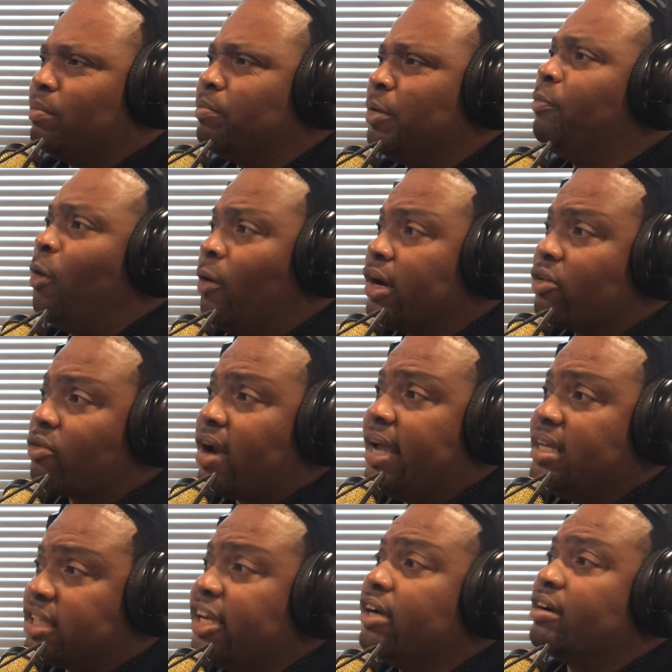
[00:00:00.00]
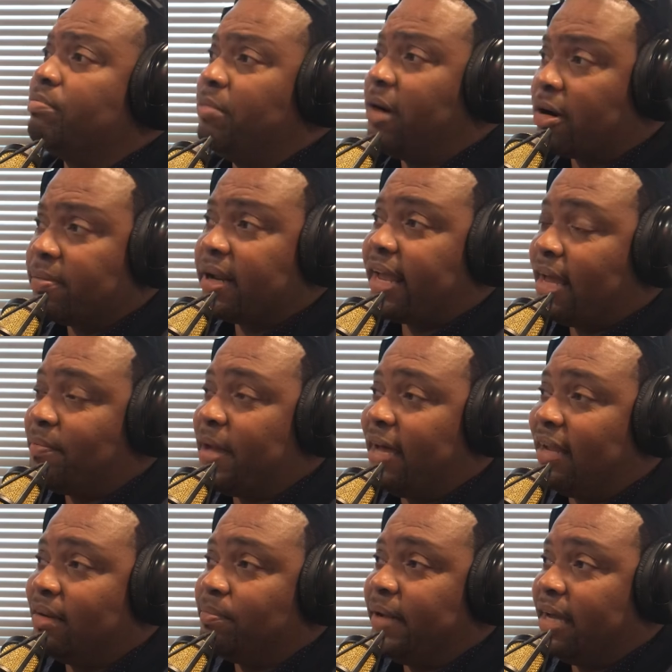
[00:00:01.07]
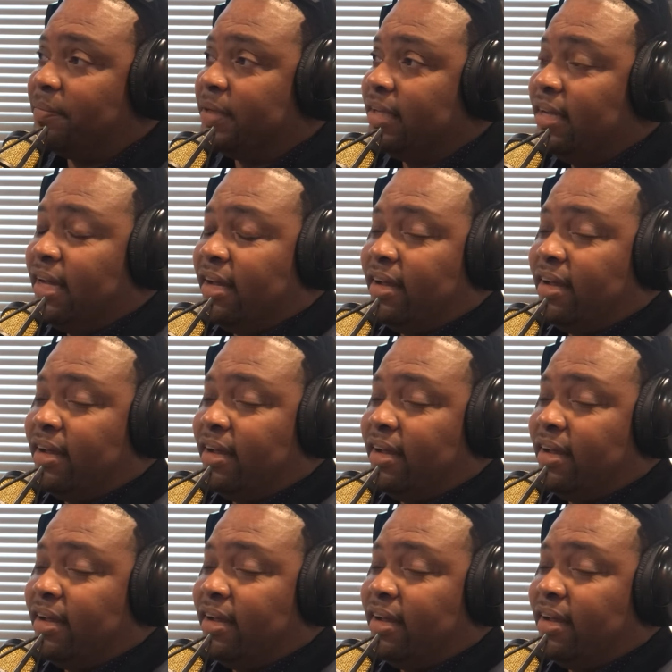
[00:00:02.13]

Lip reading: But born and raised here in Birmingham, Alabama.